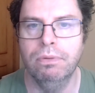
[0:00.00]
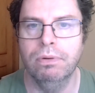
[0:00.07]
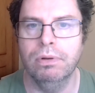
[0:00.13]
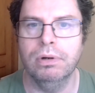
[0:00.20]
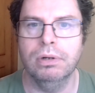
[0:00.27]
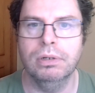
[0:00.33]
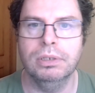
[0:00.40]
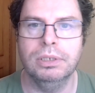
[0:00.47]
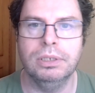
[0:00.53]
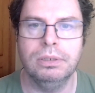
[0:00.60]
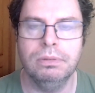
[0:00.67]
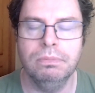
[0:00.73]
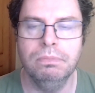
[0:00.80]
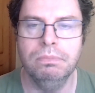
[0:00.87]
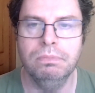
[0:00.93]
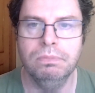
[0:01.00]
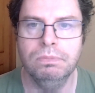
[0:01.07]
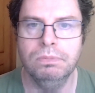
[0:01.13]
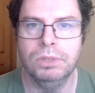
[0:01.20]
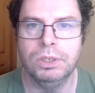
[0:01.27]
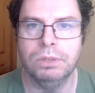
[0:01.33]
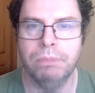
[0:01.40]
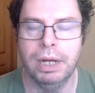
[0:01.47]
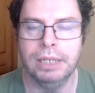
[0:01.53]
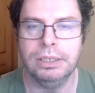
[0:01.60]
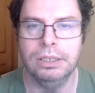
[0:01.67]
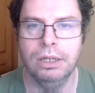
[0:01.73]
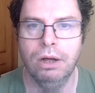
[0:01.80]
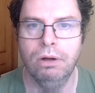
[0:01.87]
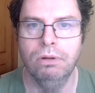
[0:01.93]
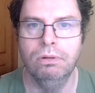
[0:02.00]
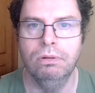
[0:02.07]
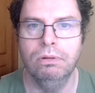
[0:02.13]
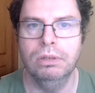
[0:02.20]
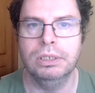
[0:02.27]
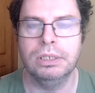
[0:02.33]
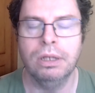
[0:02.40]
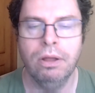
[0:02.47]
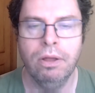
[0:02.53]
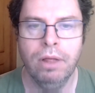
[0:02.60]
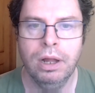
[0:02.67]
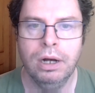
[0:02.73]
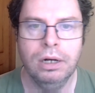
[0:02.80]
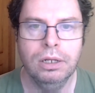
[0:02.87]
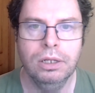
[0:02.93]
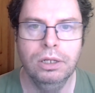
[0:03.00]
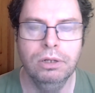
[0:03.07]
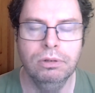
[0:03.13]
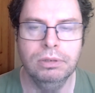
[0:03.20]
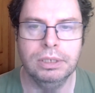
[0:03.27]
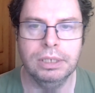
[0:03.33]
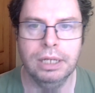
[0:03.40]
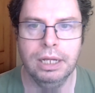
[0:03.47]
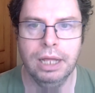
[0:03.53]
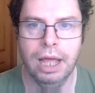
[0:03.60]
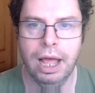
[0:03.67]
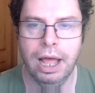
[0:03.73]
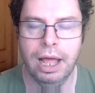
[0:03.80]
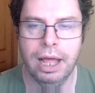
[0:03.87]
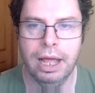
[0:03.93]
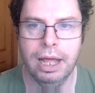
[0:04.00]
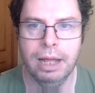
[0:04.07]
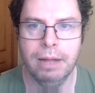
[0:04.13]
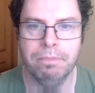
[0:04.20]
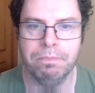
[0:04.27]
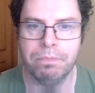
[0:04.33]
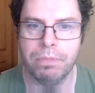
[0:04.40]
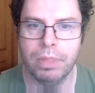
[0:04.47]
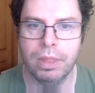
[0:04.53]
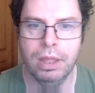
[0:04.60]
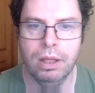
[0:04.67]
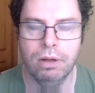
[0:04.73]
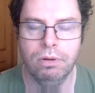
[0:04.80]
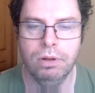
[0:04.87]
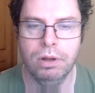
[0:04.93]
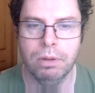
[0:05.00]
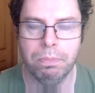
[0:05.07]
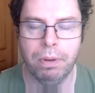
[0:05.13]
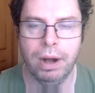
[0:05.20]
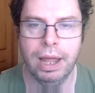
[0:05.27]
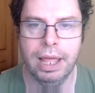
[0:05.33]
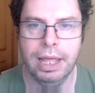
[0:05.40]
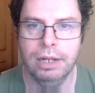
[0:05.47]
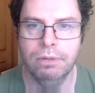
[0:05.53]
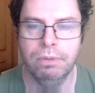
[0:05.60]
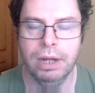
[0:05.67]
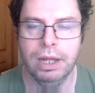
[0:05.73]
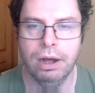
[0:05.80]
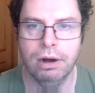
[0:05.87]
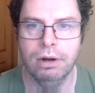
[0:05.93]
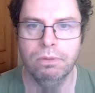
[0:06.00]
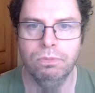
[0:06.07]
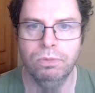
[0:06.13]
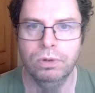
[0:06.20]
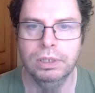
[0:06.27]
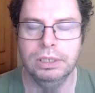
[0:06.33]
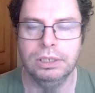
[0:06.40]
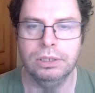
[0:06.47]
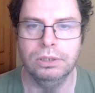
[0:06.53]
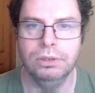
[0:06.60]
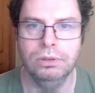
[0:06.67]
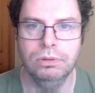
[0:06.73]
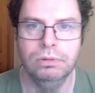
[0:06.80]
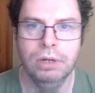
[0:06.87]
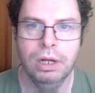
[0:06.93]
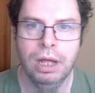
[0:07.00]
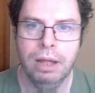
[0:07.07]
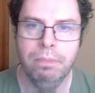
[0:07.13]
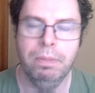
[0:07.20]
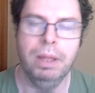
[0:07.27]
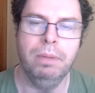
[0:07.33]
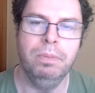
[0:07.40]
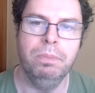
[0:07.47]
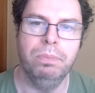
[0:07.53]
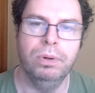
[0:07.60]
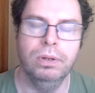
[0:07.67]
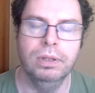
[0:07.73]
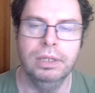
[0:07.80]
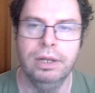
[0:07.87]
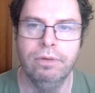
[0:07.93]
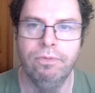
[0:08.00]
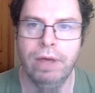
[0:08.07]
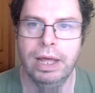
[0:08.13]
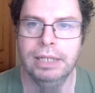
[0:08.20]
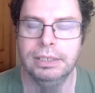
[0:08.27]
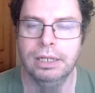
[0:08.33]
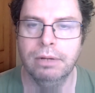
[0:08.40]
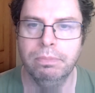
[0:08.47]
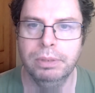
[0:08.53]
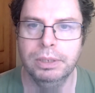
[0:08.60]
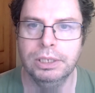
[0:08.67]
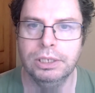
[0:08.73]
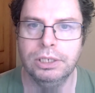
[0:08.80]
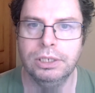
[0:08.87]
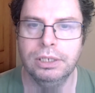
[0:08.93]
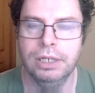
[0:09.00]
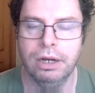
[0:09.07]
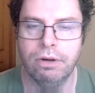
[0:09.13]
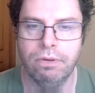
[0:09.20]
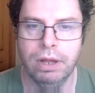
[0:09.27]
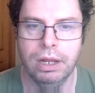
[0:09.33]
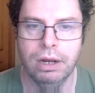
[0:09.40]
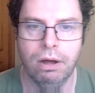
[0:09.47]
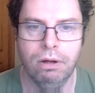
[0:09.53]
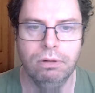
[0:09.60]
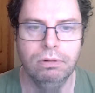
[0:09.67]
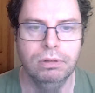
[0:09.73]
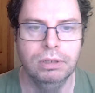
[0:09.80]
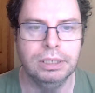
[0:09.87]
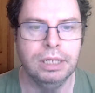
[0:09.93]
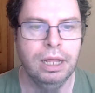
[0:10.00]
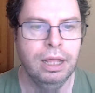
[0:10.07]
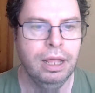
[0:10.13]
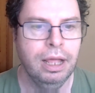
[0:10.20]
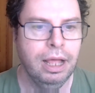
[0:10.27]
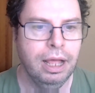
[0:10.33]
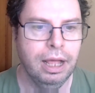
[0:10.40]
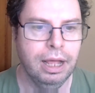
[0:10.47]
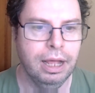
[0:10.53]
big runners, smashing holes, using you know, your play the way Ireland would to maybe pull the defence out of position and create holes,